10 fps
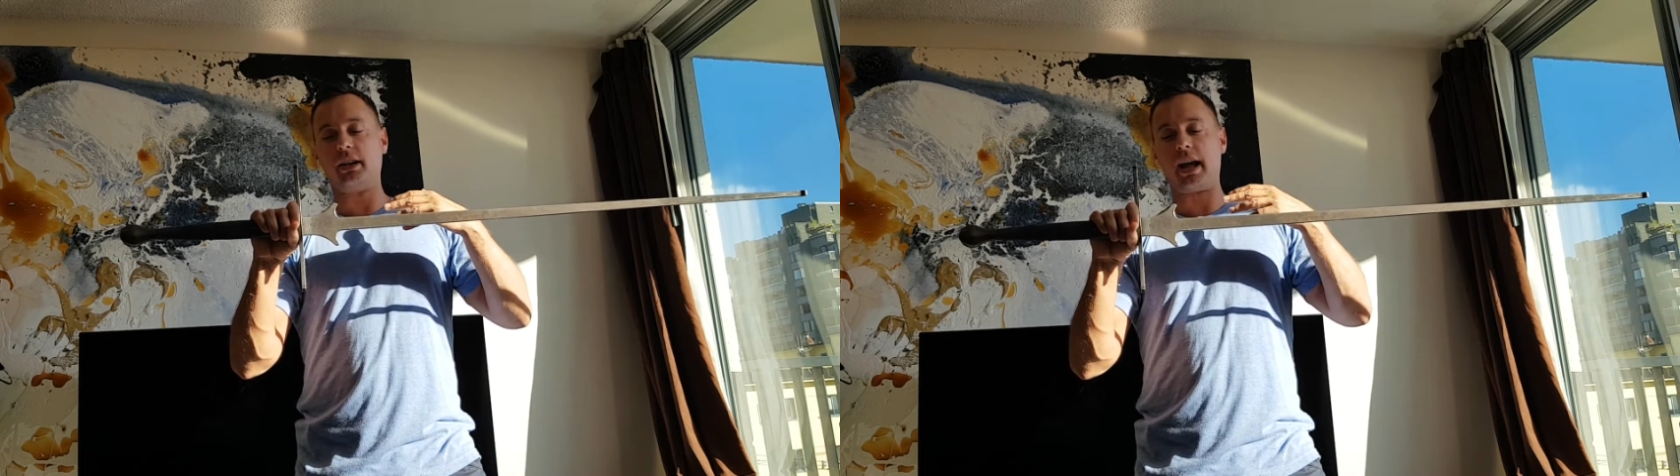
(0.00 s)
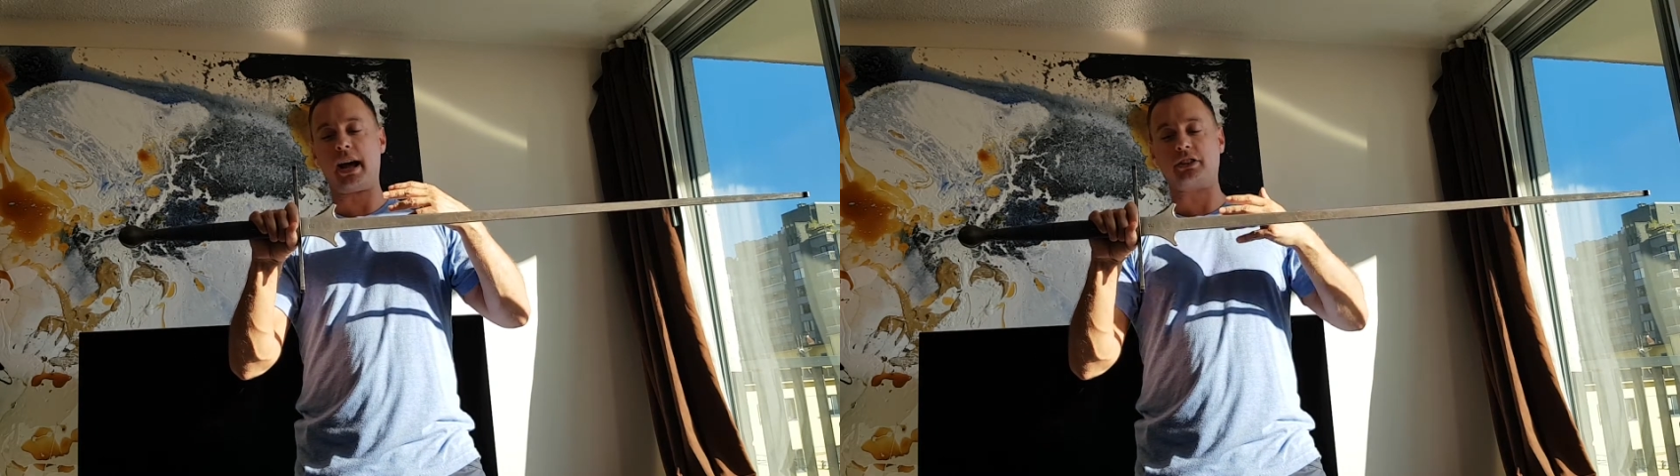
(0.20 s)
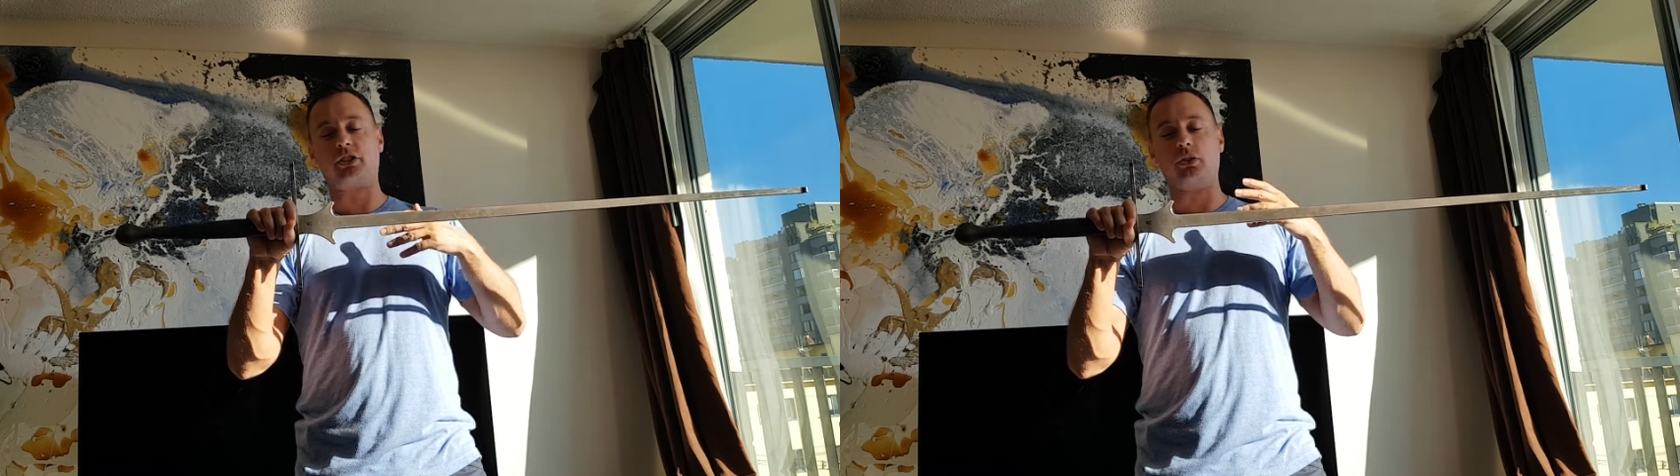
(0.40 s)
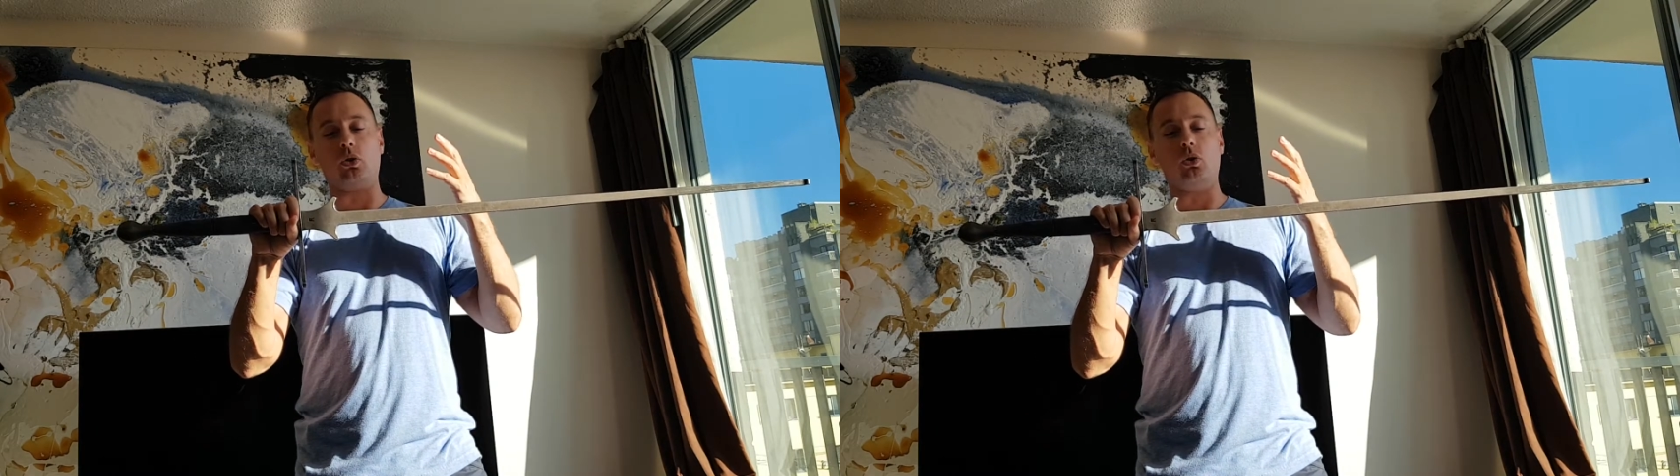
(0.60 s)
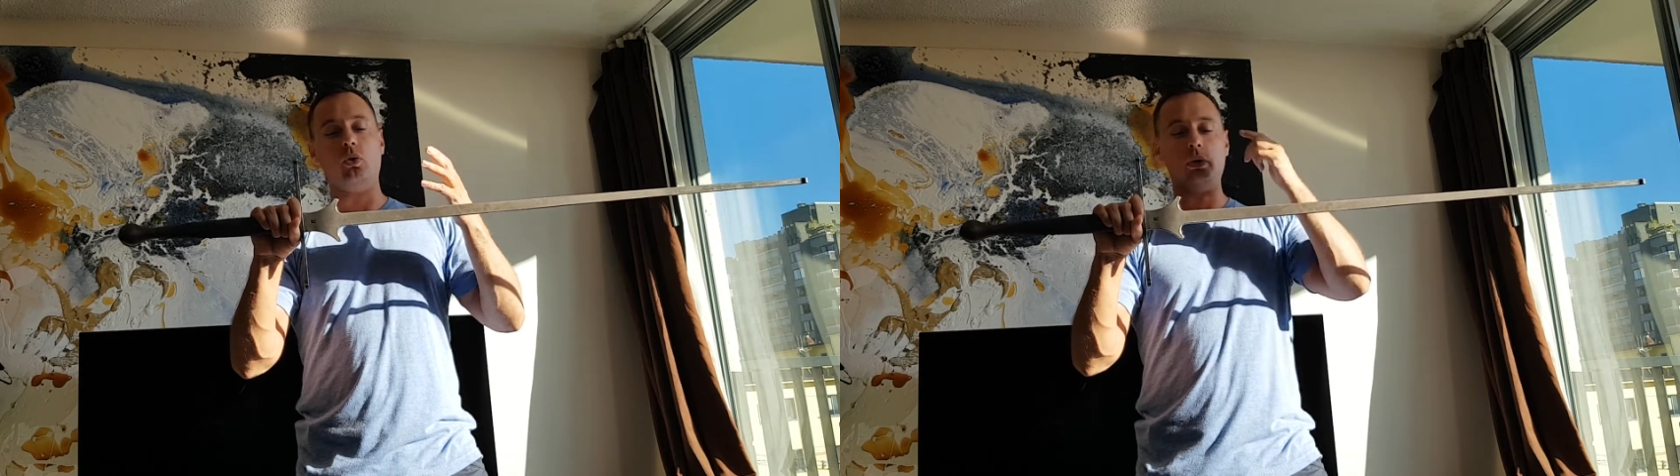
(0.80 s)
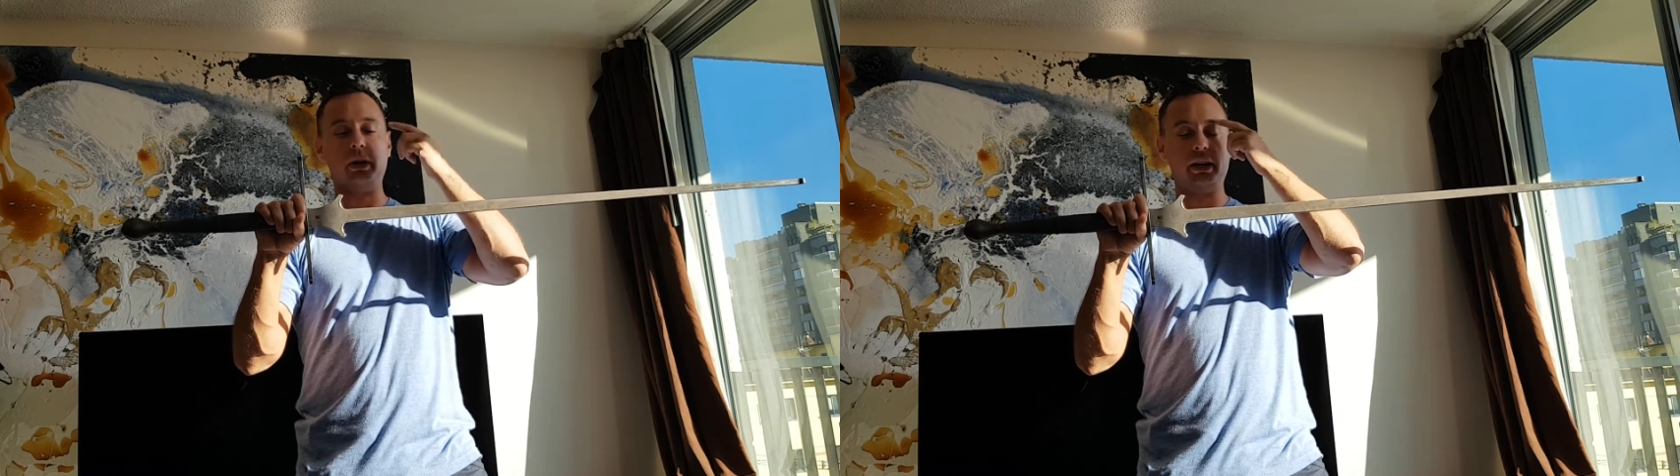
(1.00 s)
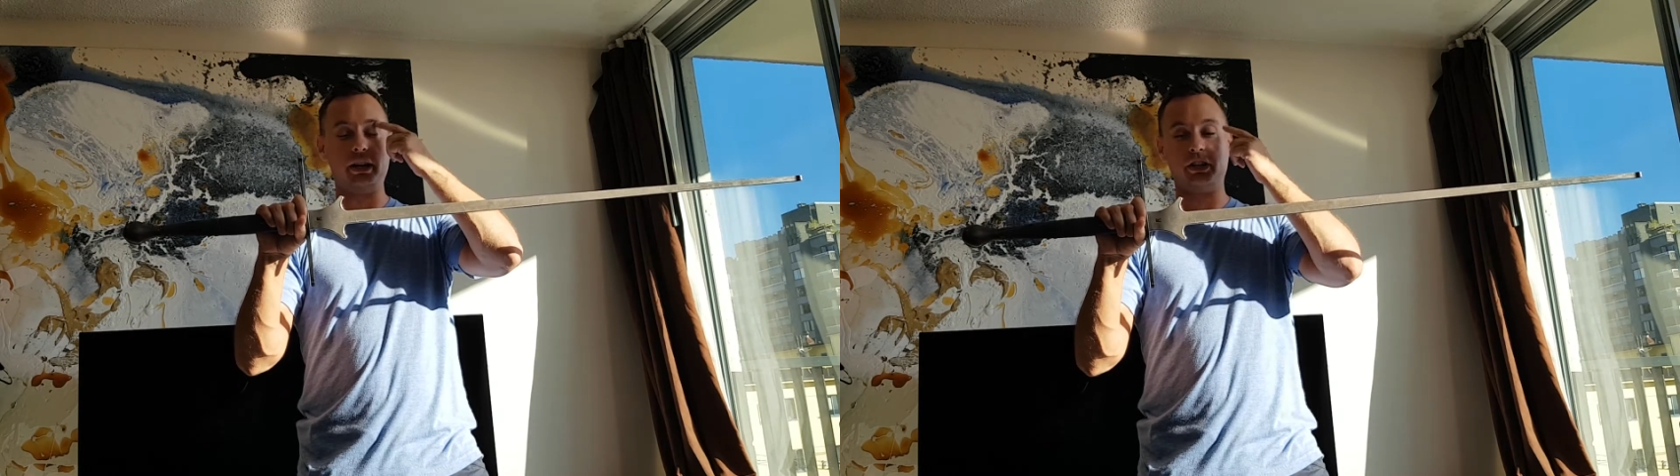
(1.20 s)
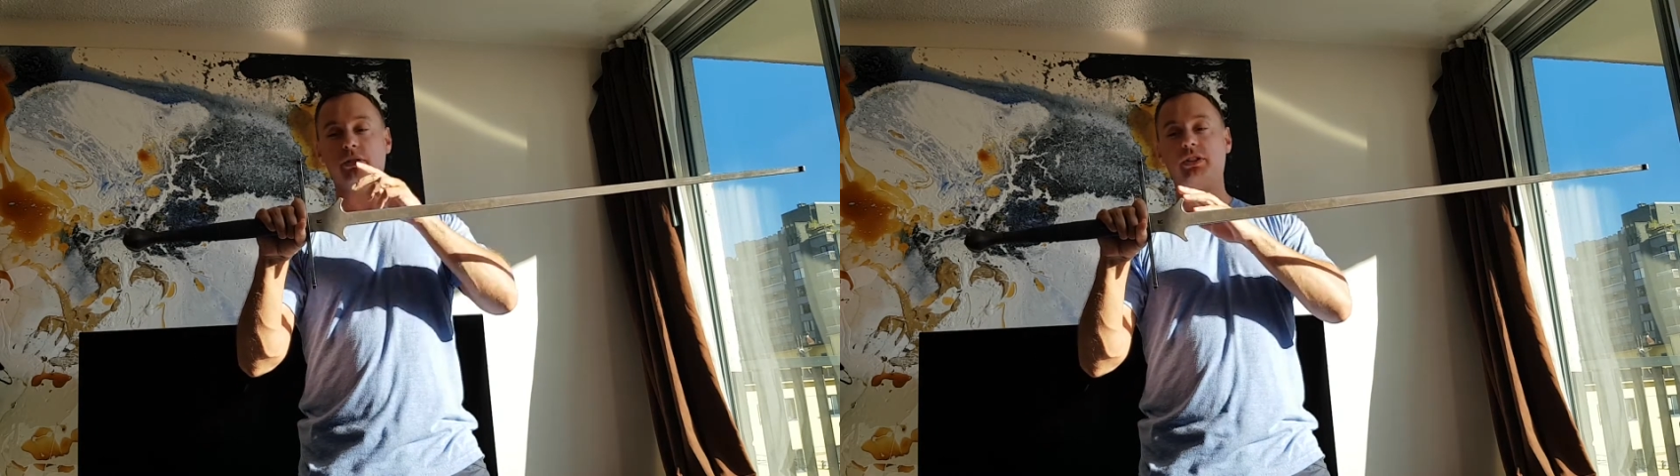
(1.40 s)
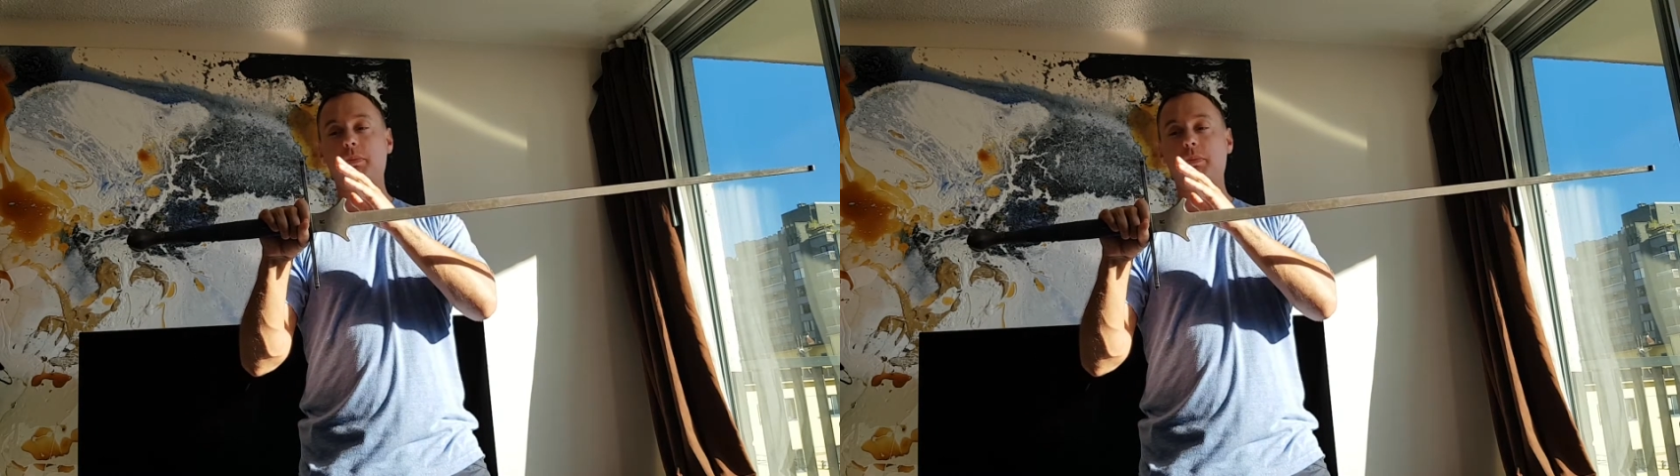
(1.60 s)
has their own issues.